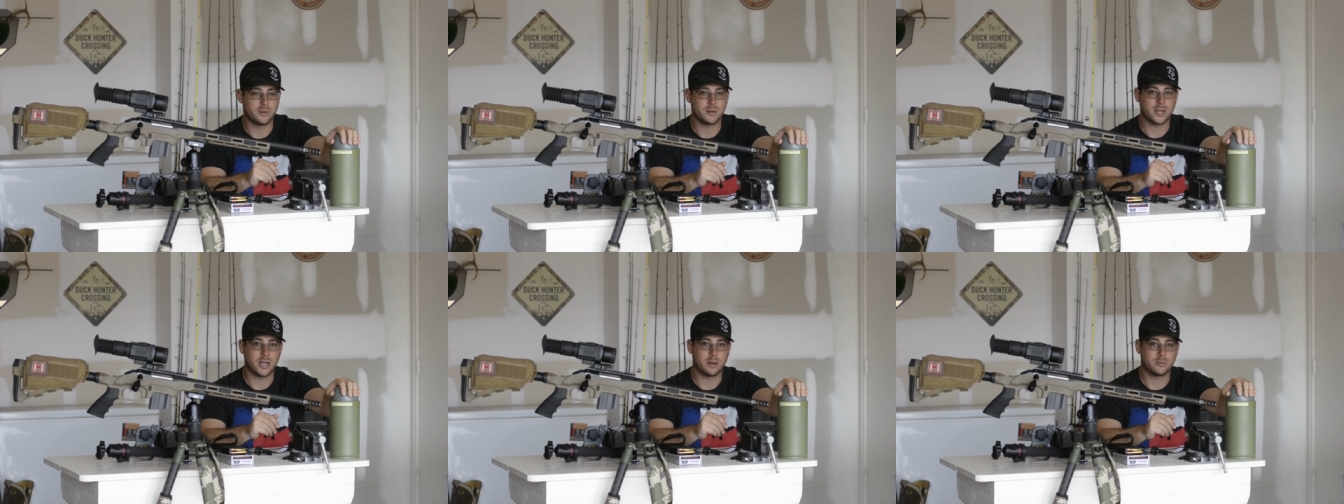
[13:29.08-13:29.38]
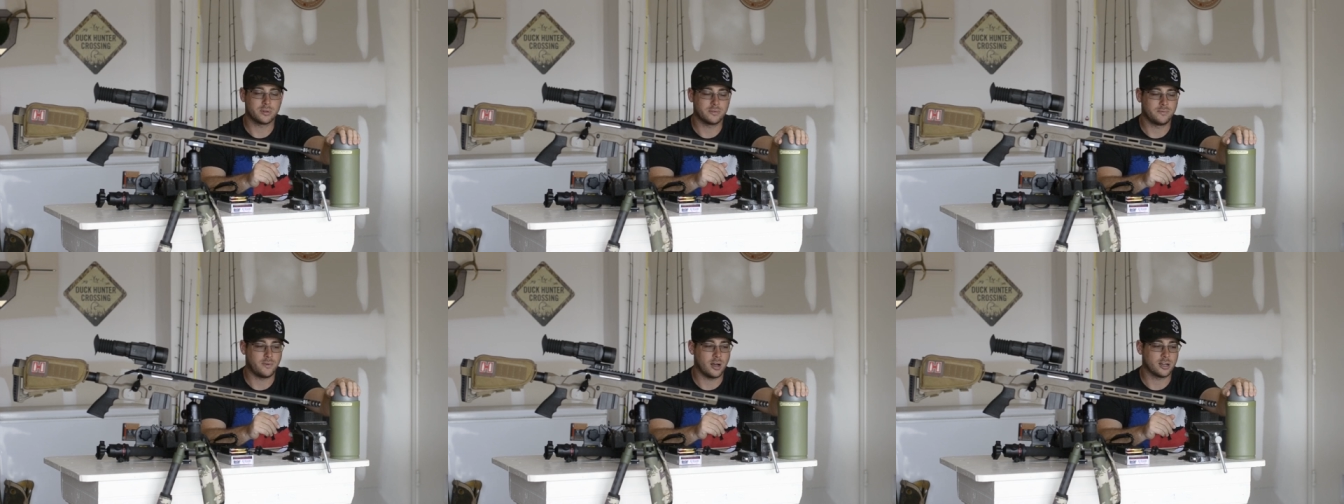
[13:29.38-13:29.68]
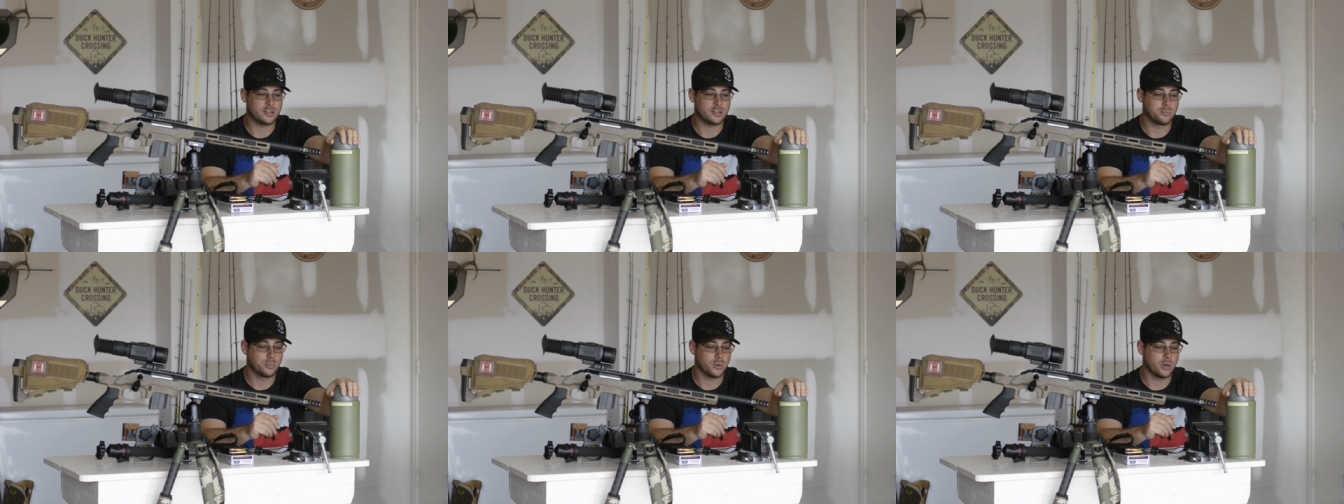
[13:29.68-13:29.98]
from time. I've
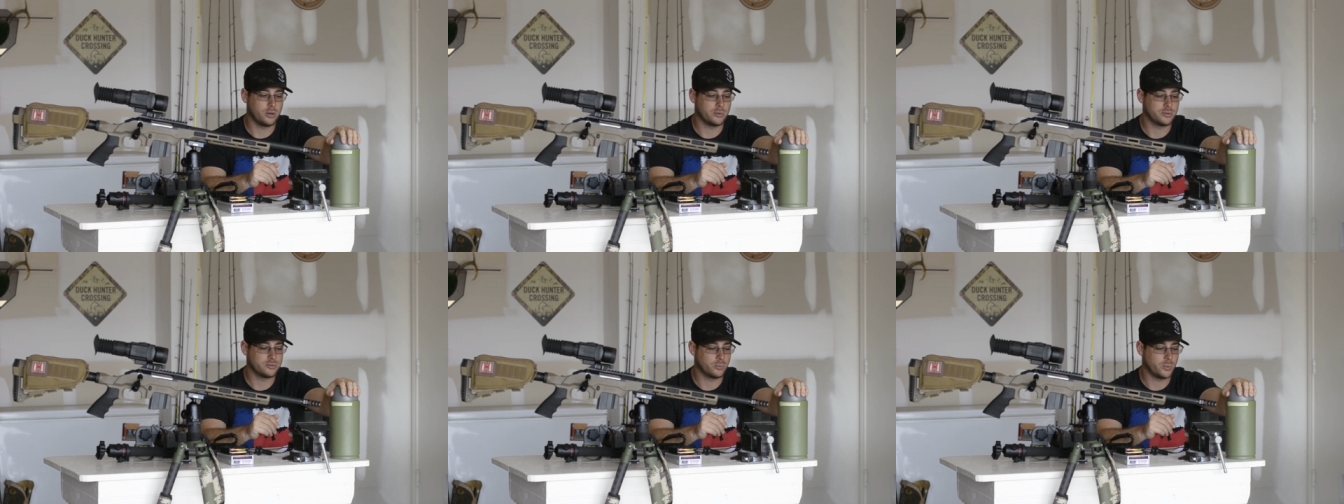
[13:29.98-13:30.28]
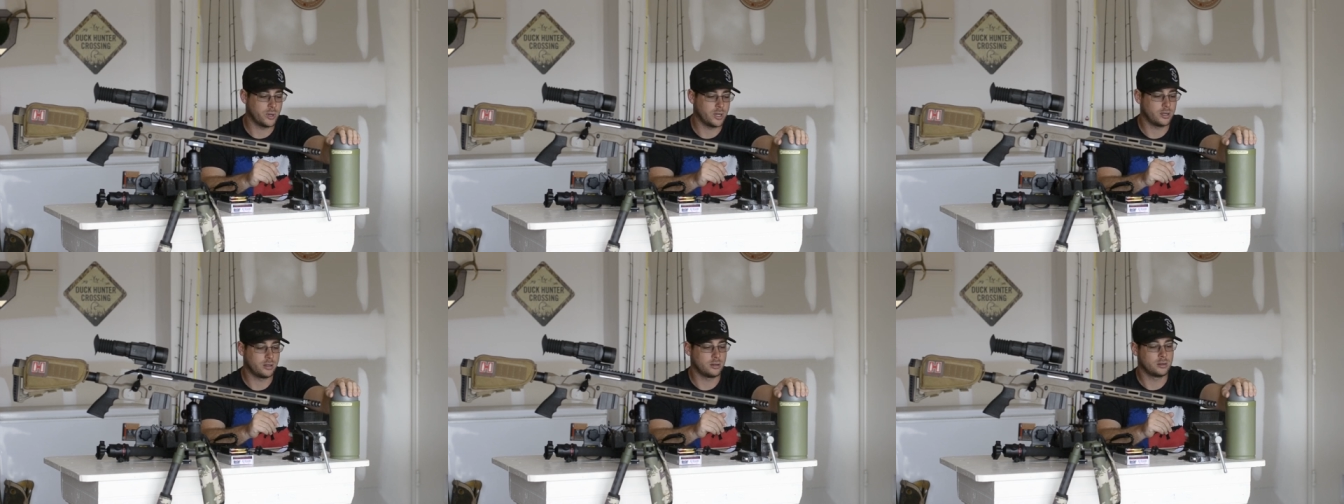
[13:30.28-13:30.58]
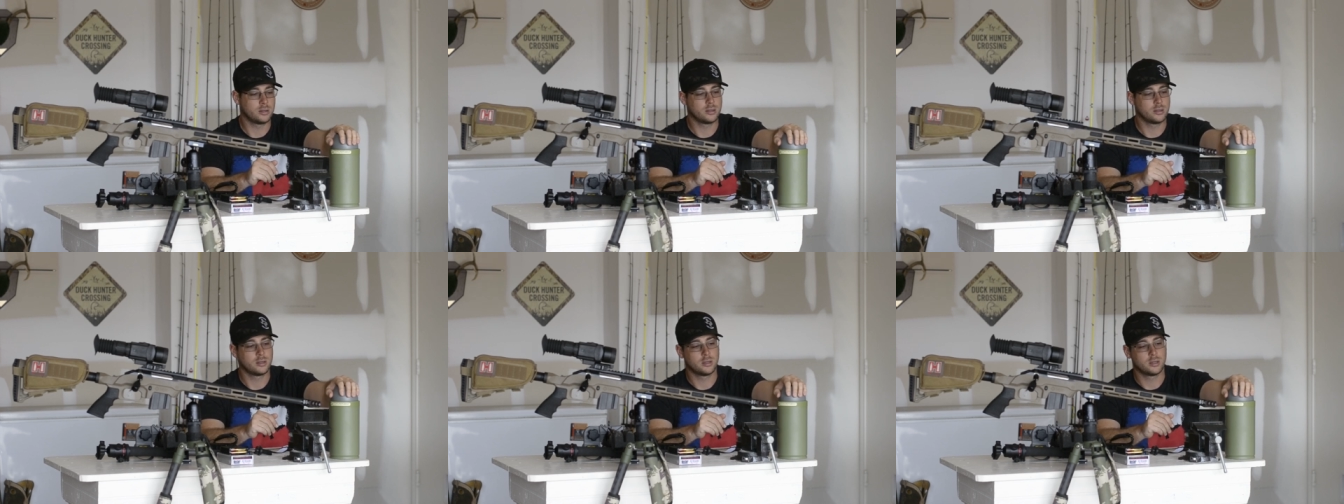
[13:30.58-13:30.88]
done that with Fox
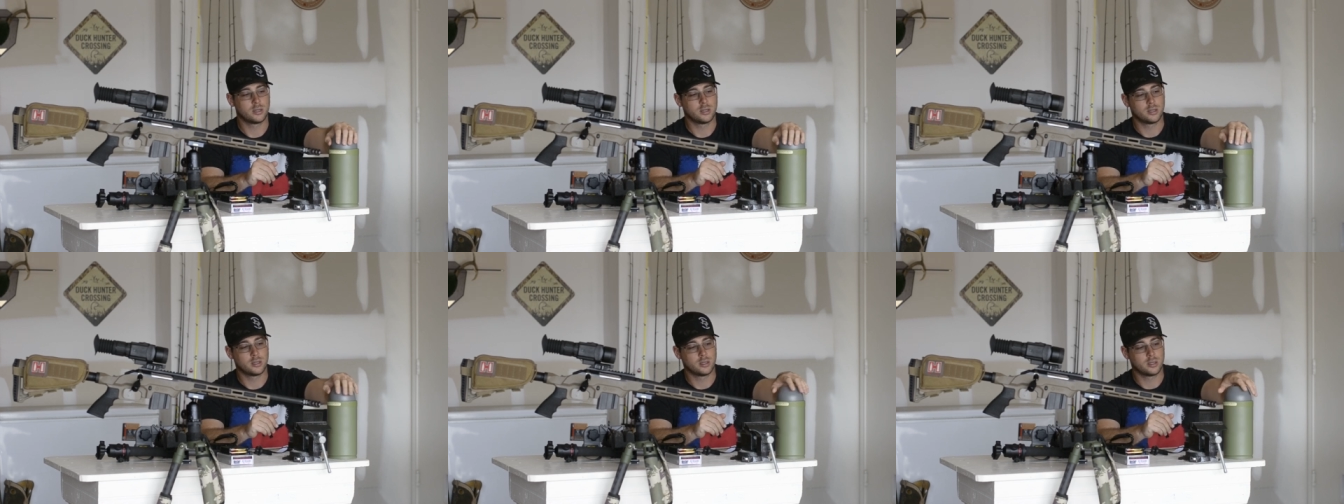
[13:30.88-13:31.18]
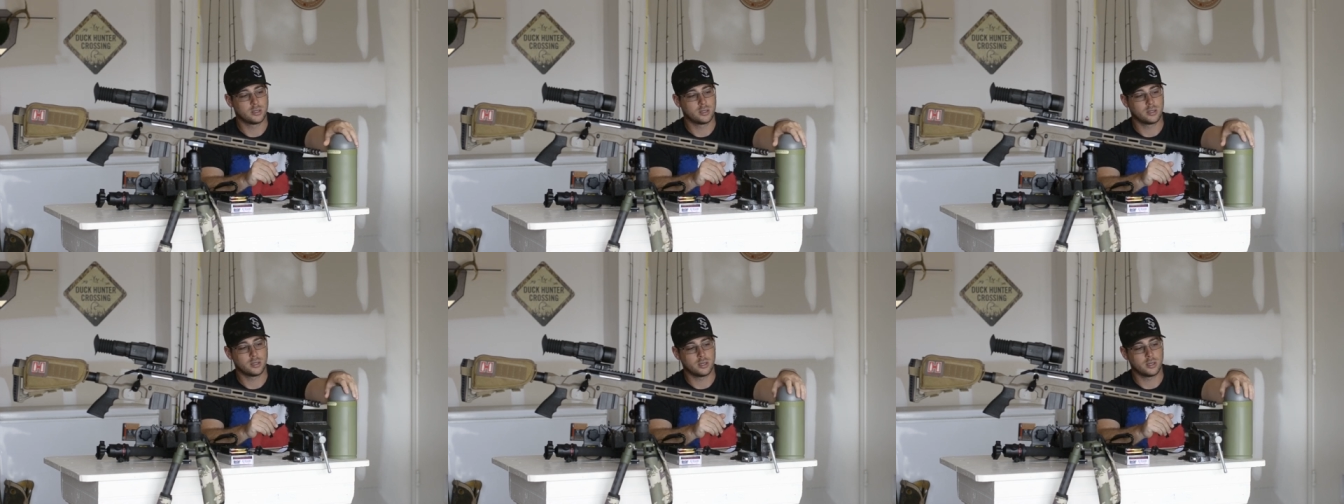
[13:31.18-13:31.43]
Pro as well.